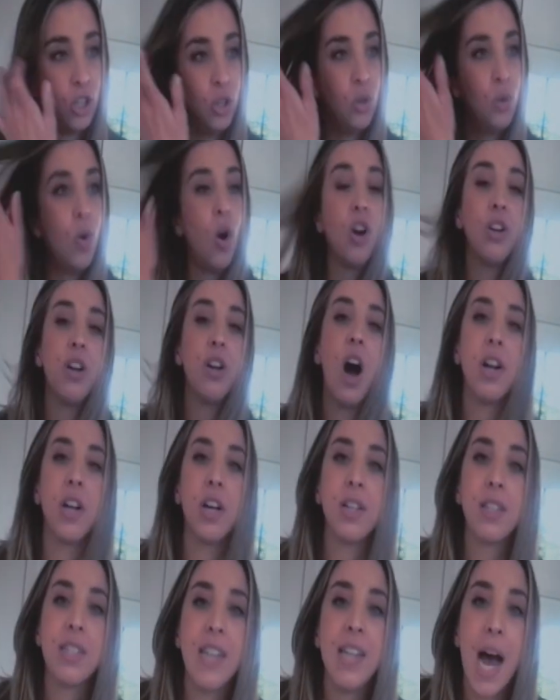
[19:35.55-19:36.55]
you are not
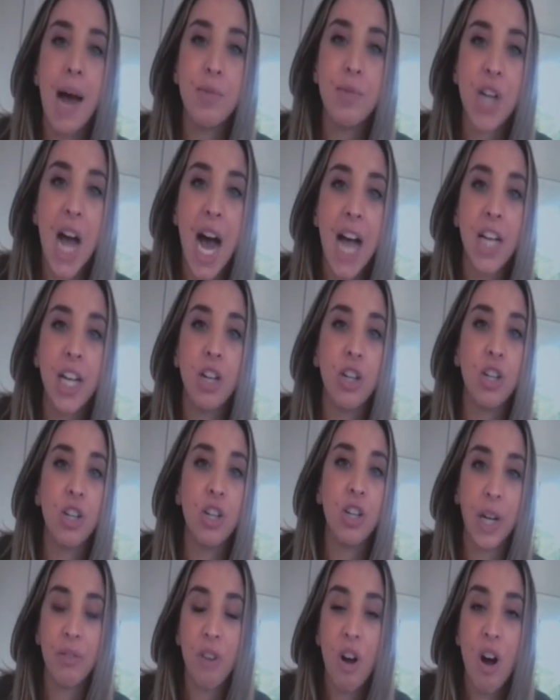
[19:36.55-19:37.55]
on Snapchat, you're
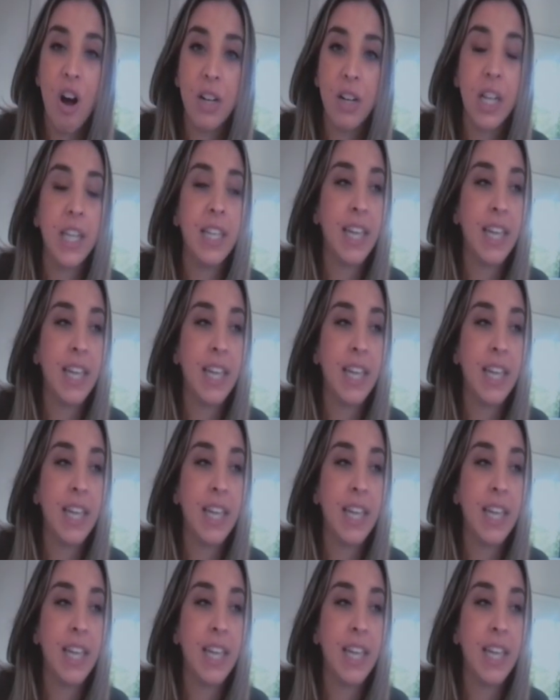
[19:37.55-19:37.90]
doing it wrong.